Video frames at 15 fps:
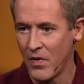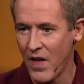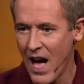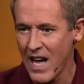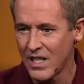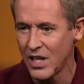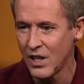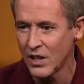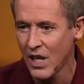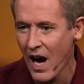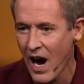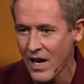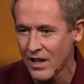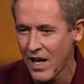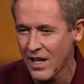that's his
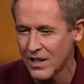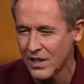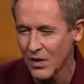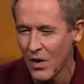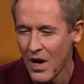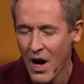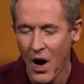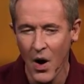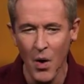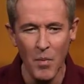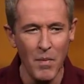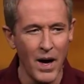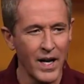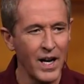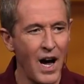height, oh
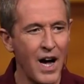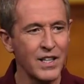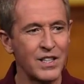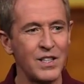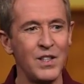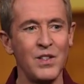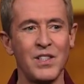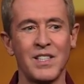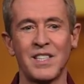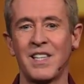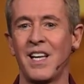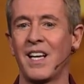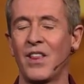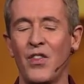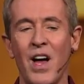my gosh, and you just
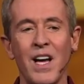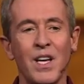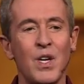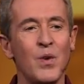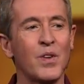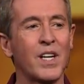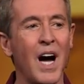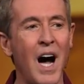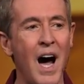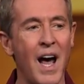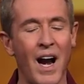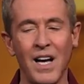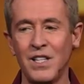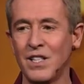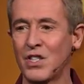think, thank you, God,
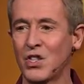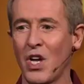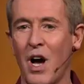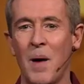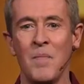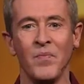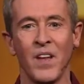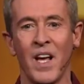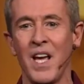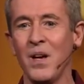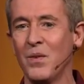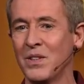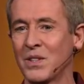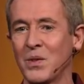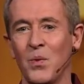I just thought he
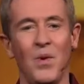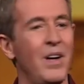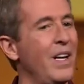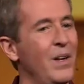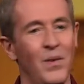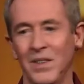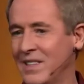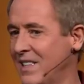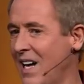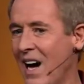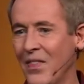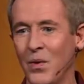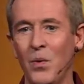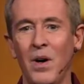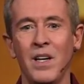was the one, he was not
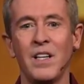the one, and